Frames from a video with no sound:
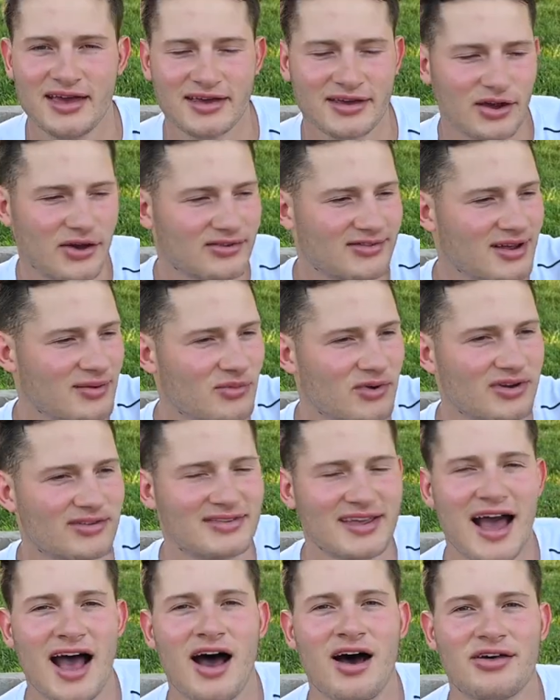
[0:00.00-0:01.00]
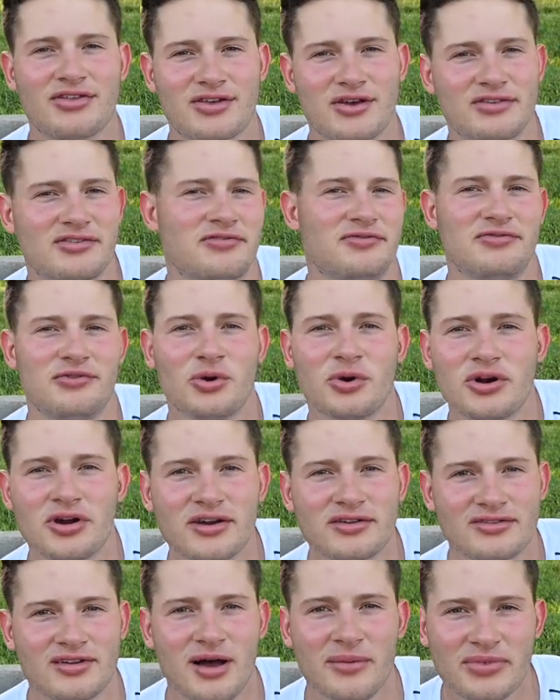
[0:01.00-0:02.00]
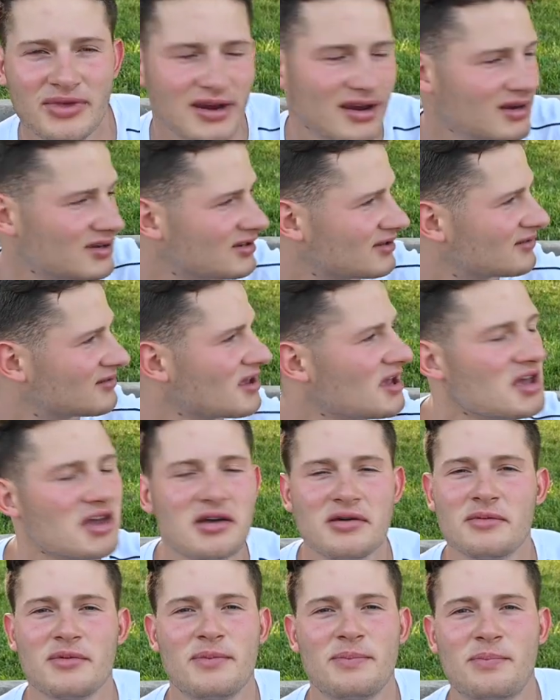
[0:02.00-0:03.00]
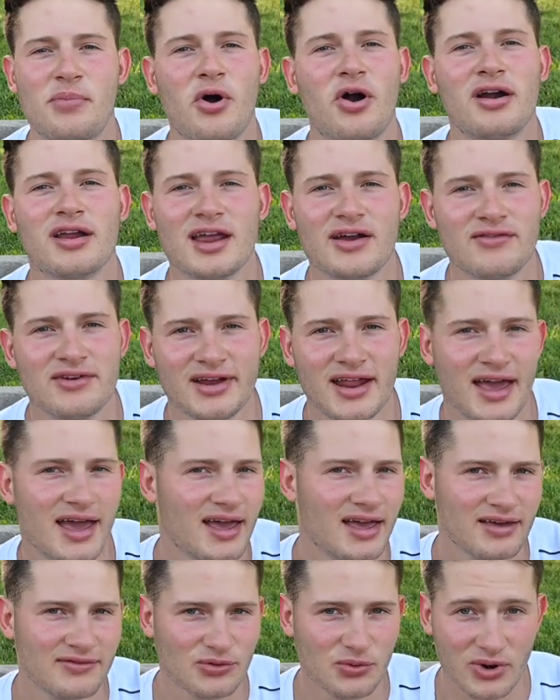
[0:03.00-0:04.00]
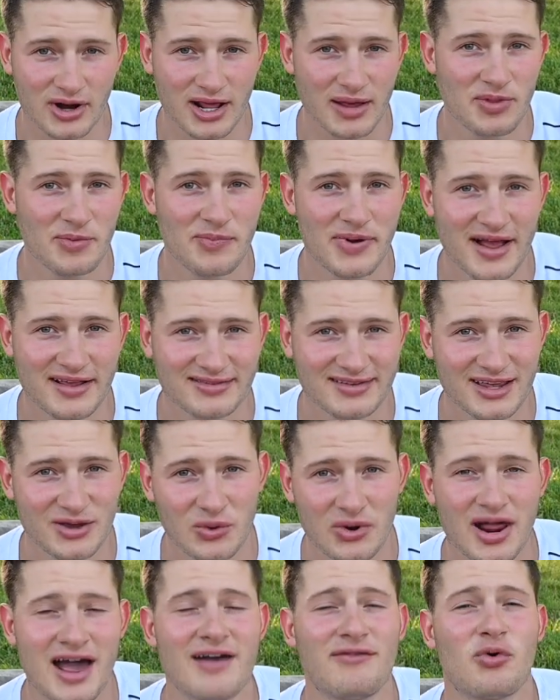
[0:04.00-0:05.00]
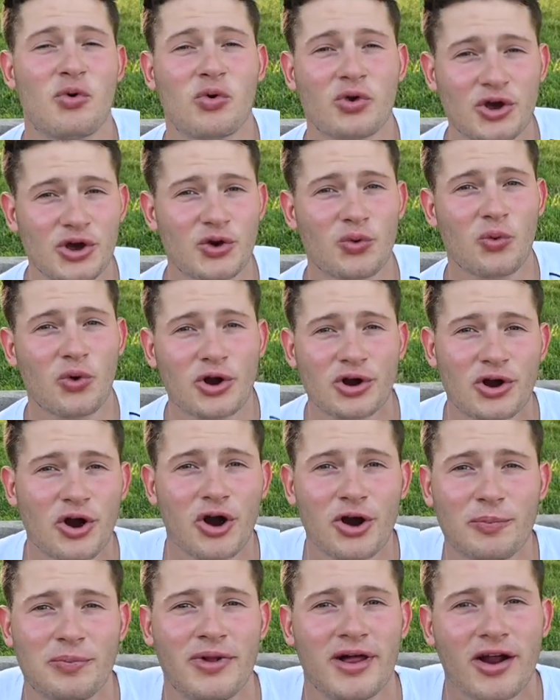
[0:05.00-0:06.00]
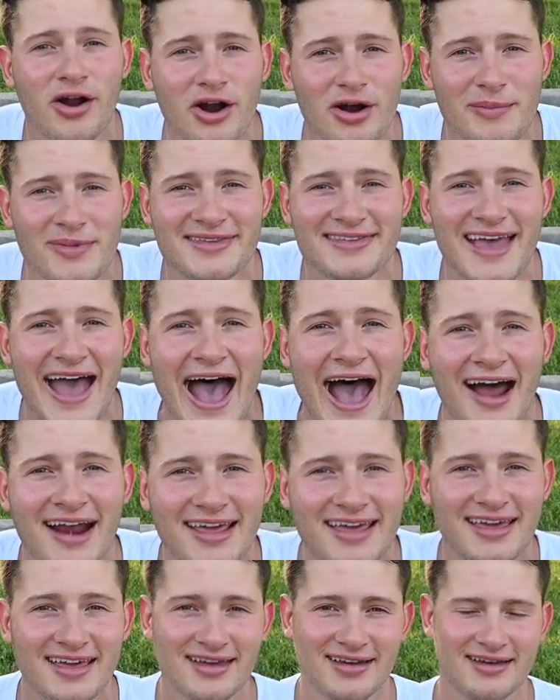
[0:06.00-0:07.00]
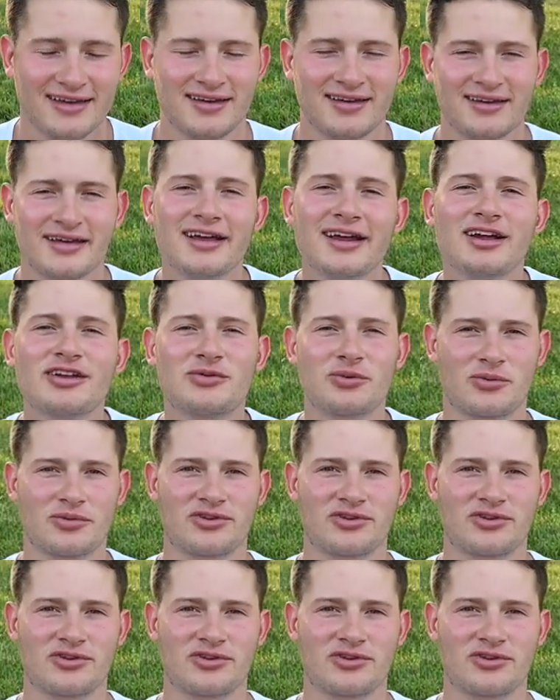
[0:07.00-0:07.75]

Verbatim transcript: Go somewhere south, go to Florida or something, and just party every day. If you want to come to Penn State, you want to have a good work hard, play hard mentality, here's what we're